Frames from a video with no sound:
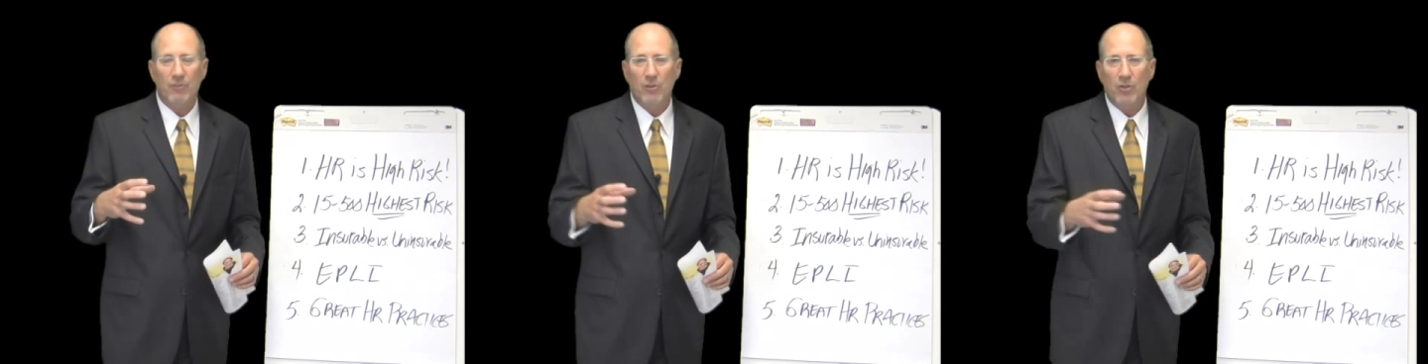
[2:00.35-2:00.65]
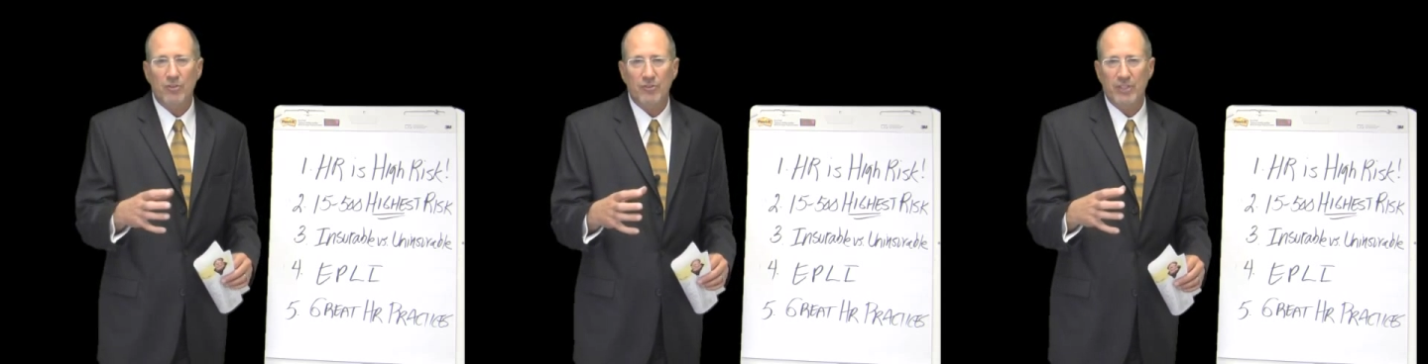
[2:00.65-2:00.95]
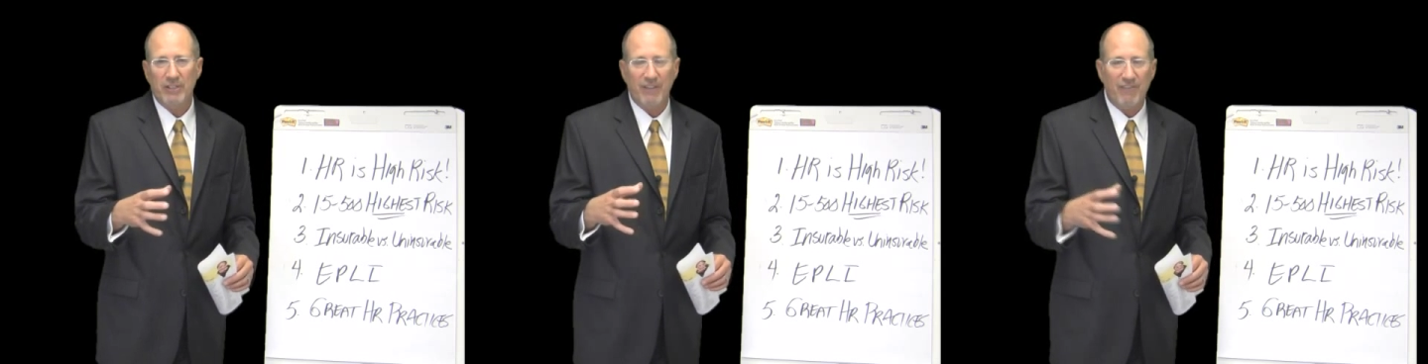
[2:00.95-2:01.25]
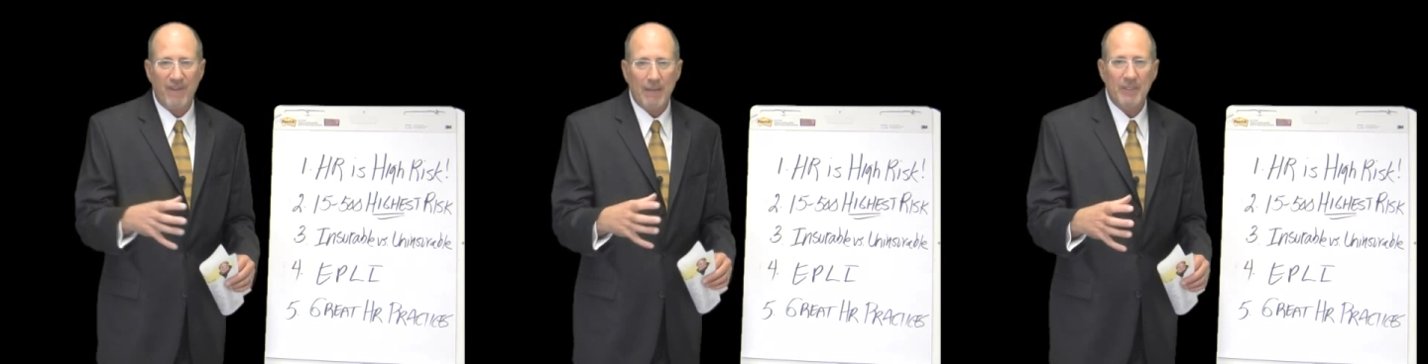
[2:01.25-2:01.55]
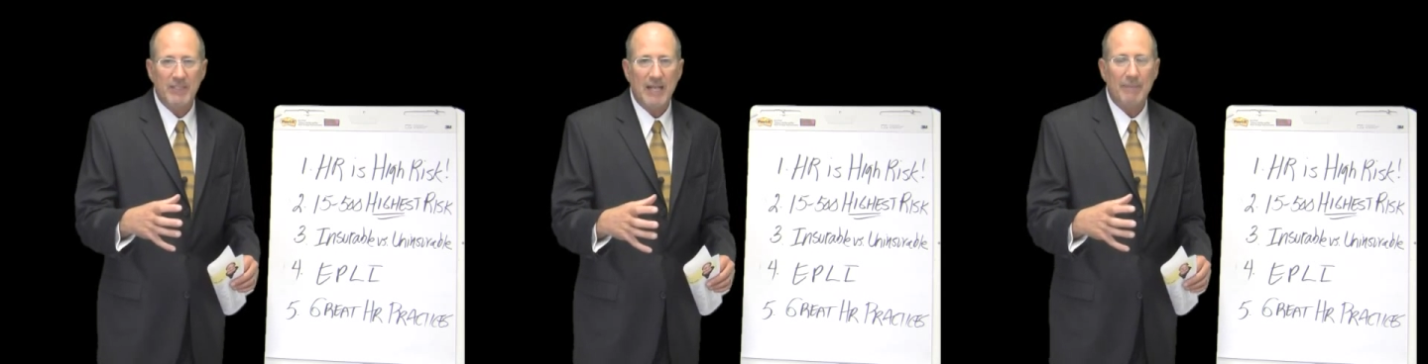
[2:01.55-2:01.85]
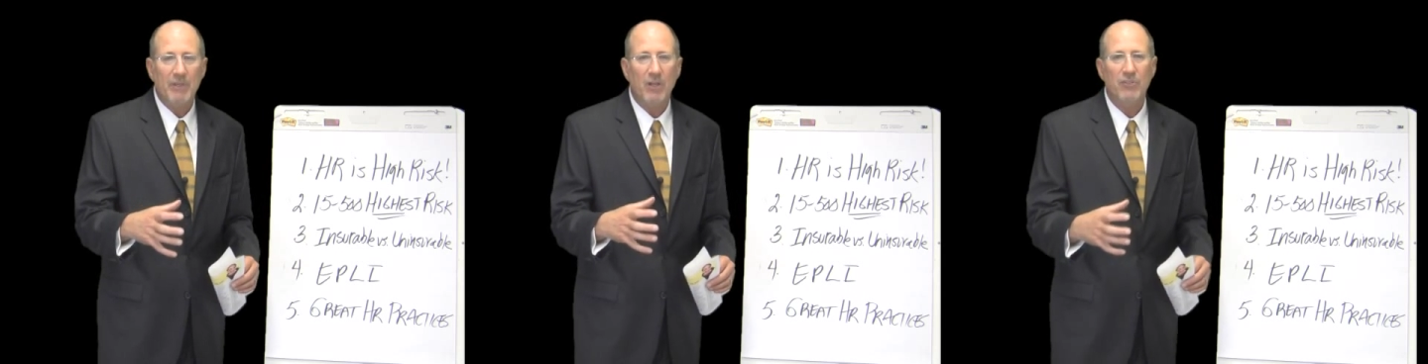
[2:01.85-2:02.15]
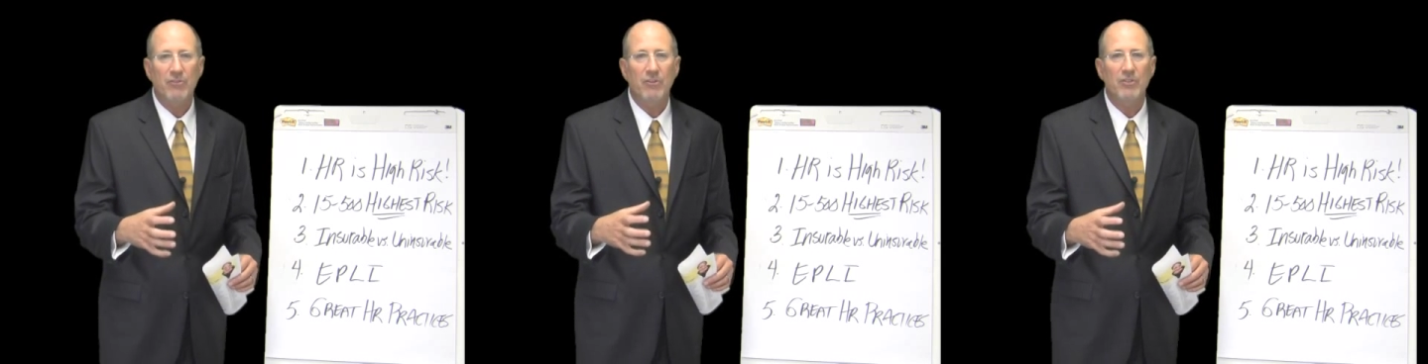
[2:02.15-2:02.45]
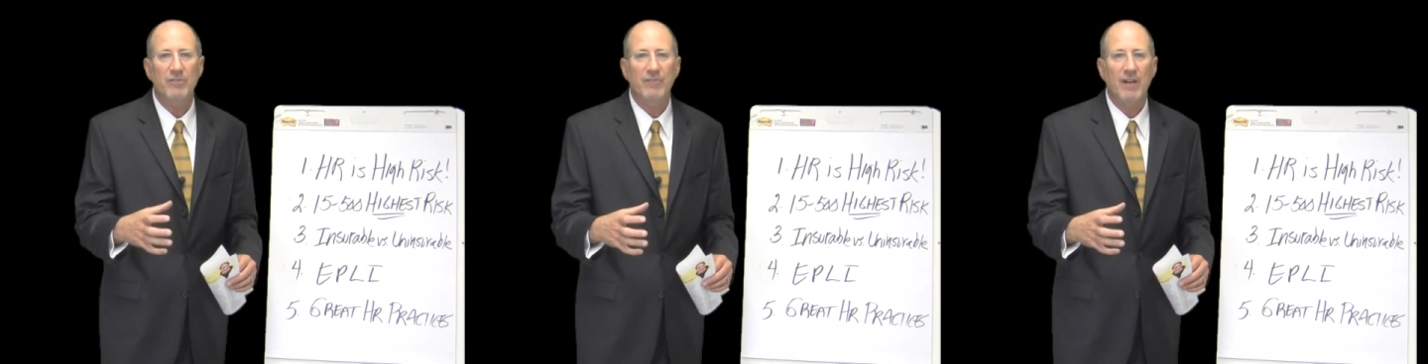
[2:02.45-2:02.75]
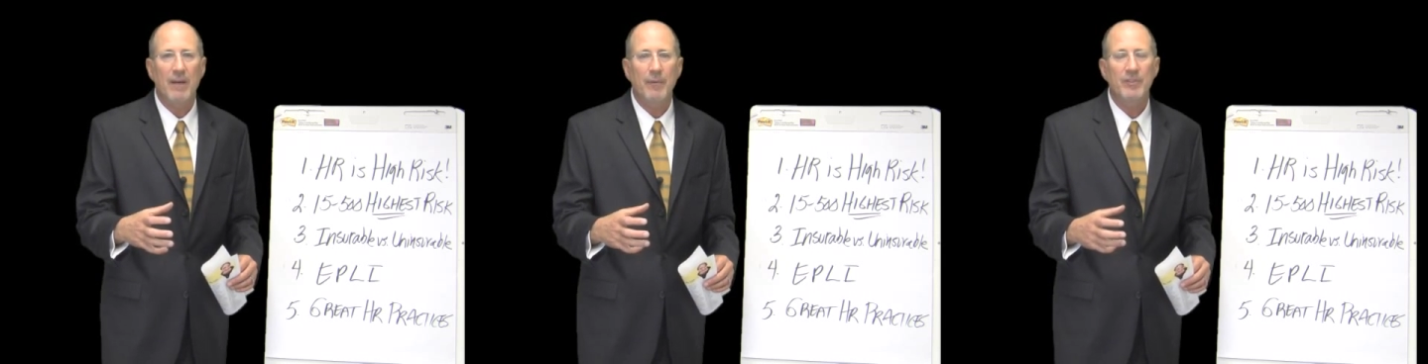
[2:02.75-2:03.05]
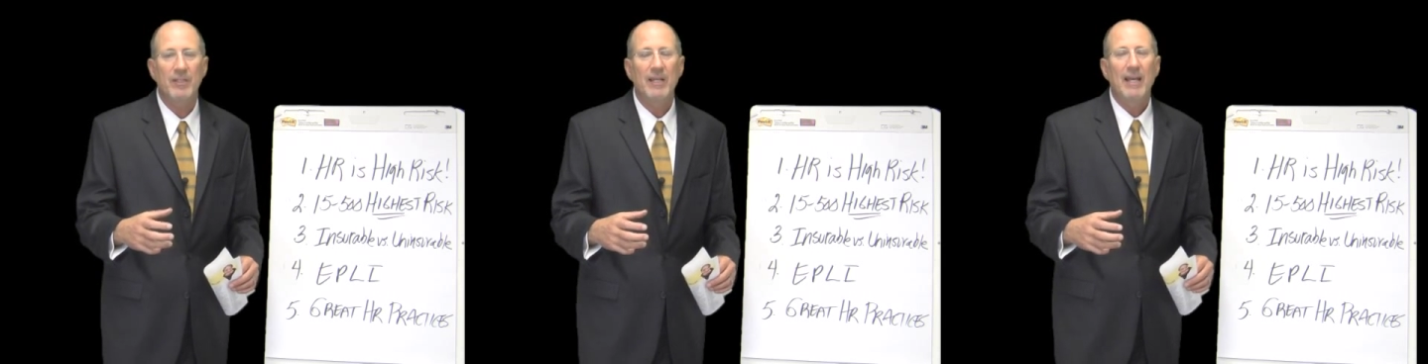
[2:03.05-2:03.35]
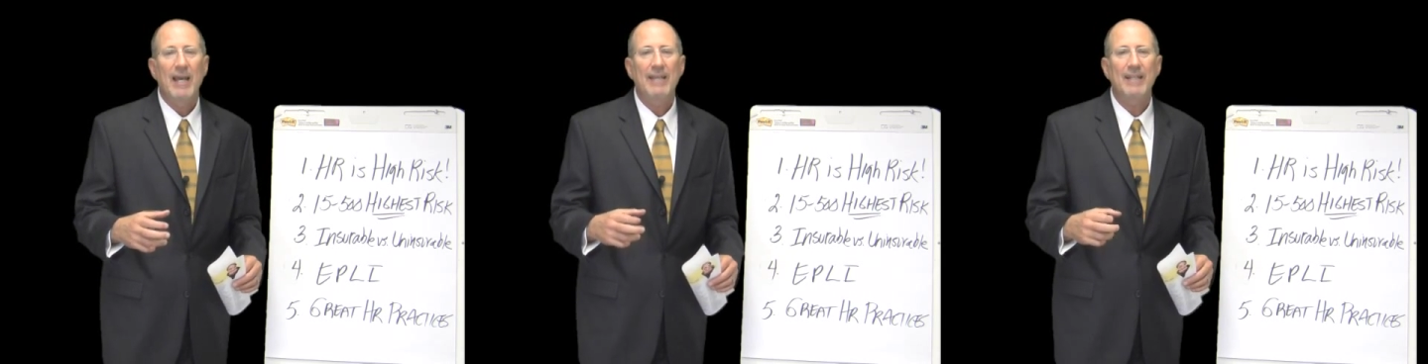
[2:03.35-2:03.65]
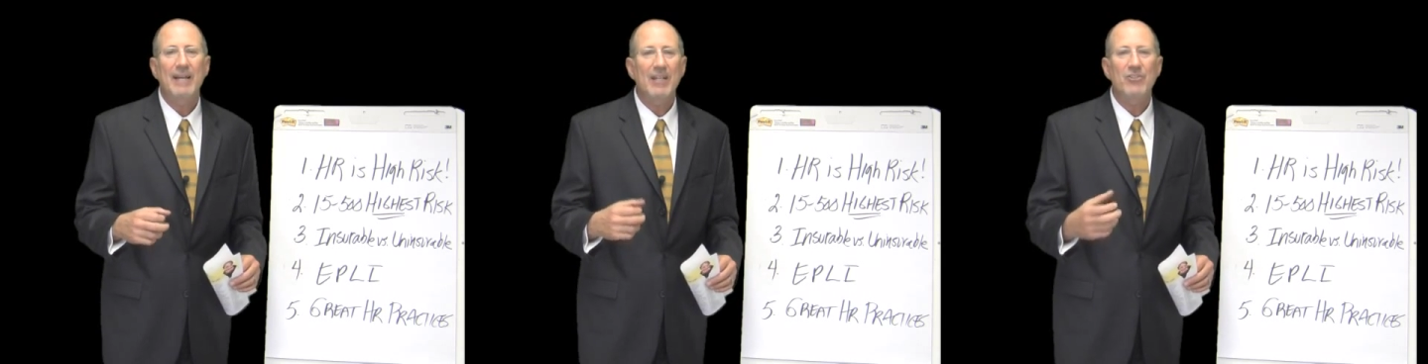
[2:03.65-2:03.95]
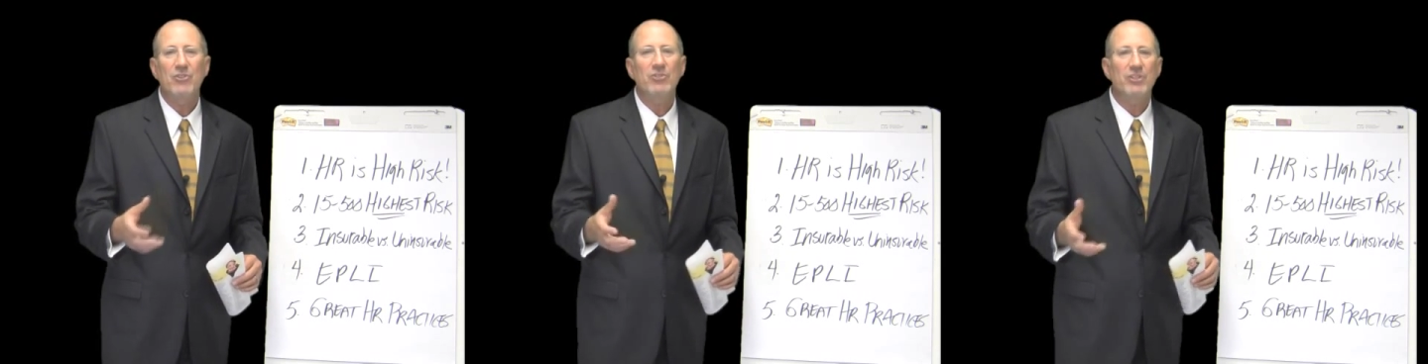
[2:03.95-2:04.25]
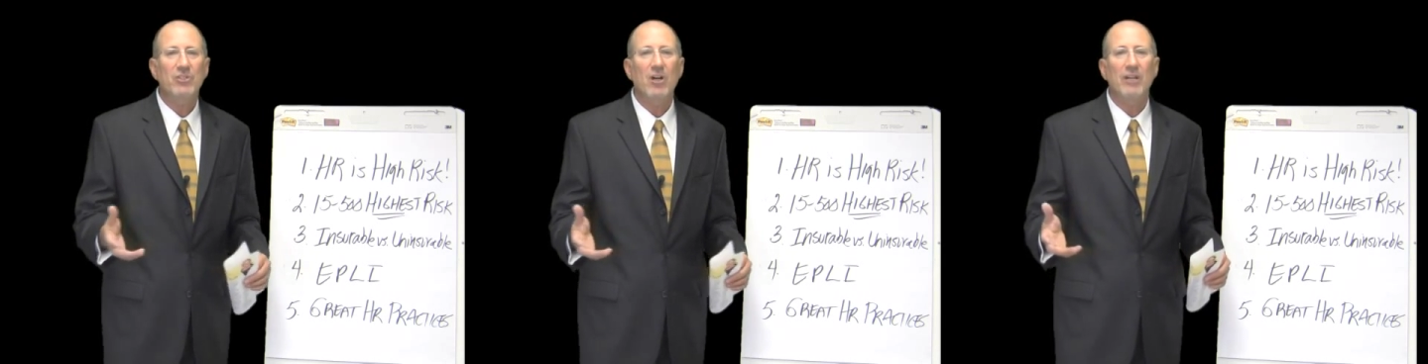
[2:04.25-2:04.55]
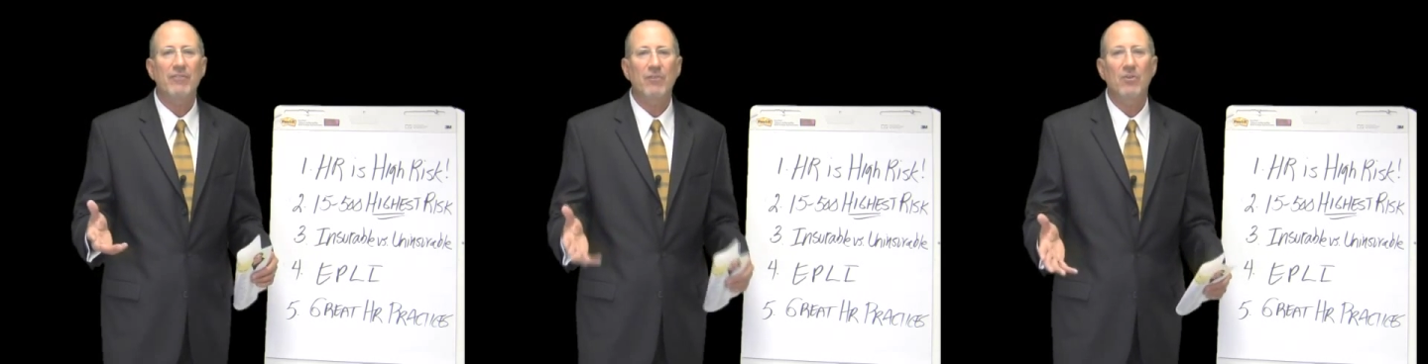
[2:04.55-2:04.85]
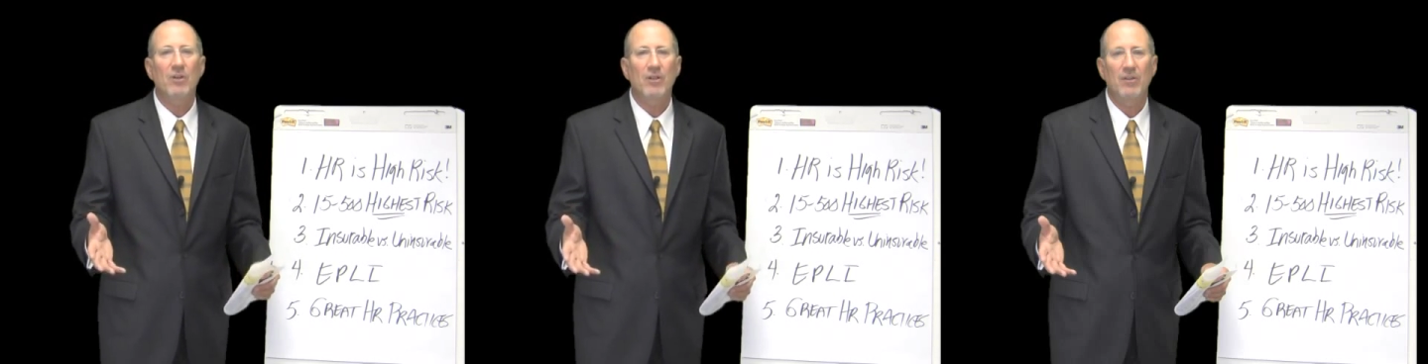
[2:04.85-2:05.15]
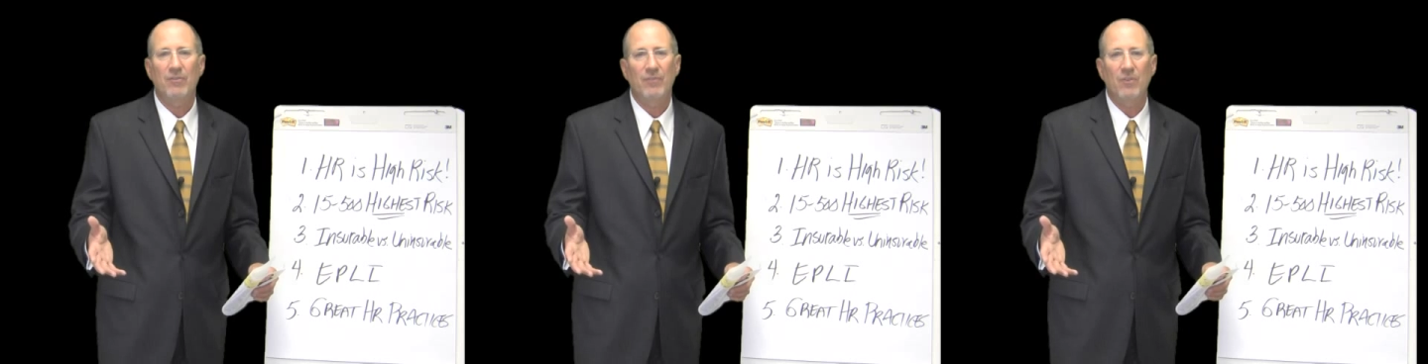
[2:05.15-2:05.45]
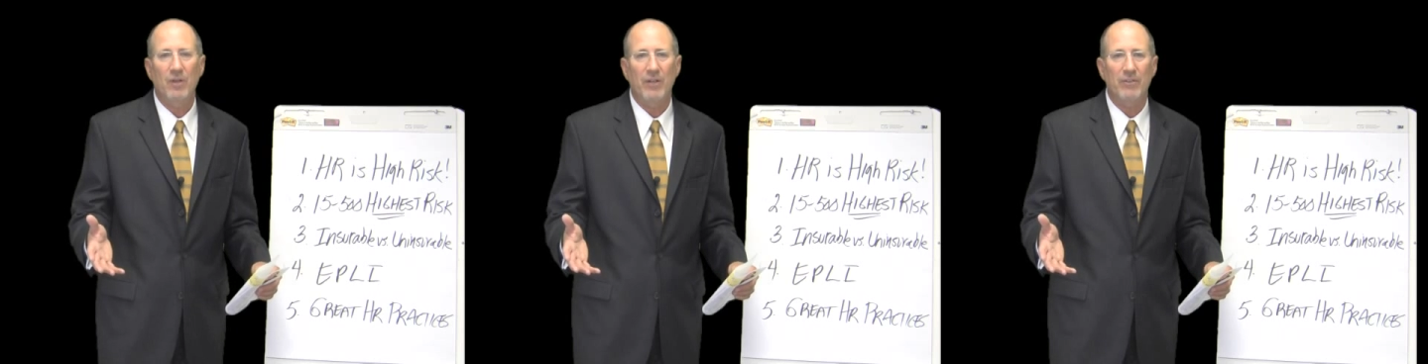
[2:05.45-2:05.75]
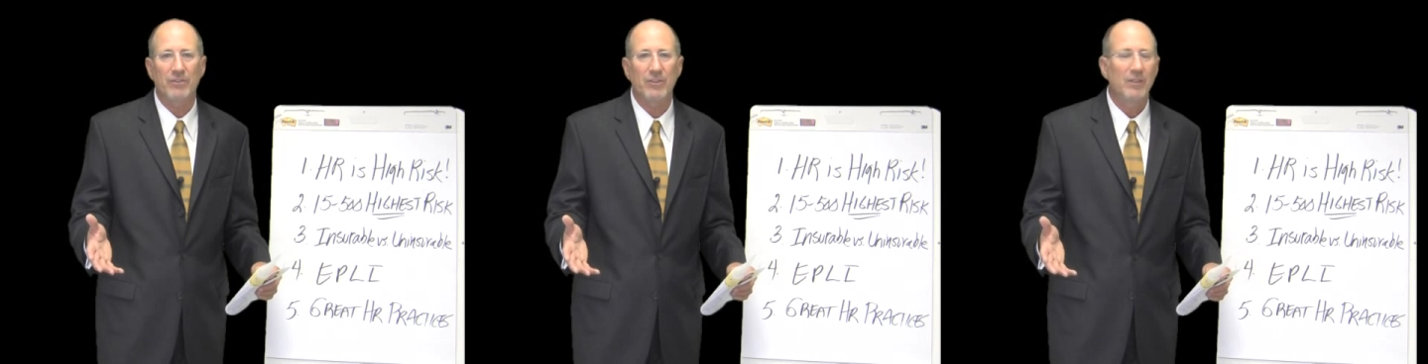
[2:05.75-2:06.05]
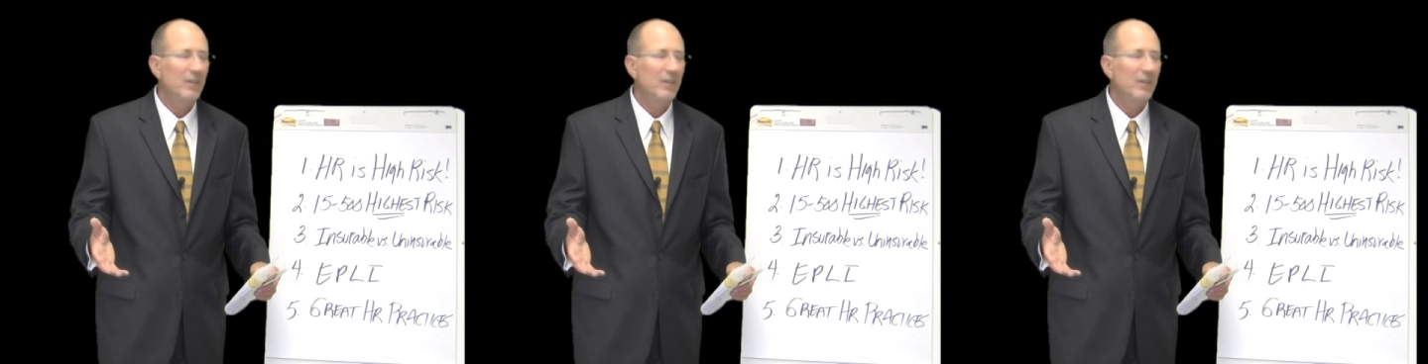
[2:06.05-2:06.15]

close, generally family-type culture in those environments, and they're not a juicy target for lawyers.